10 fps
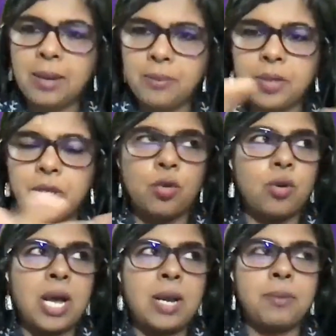and I'm
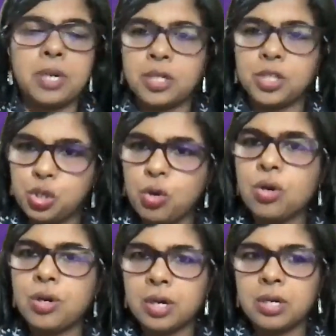
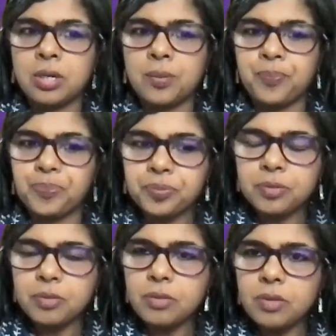sure
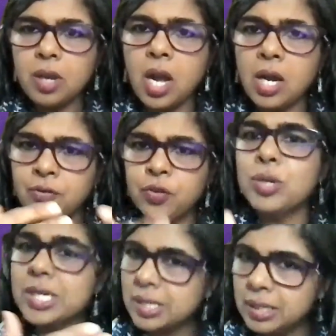our
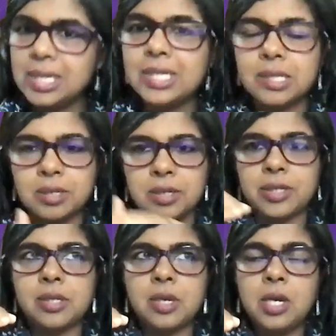viewers and
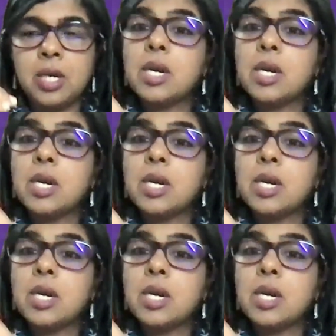listeners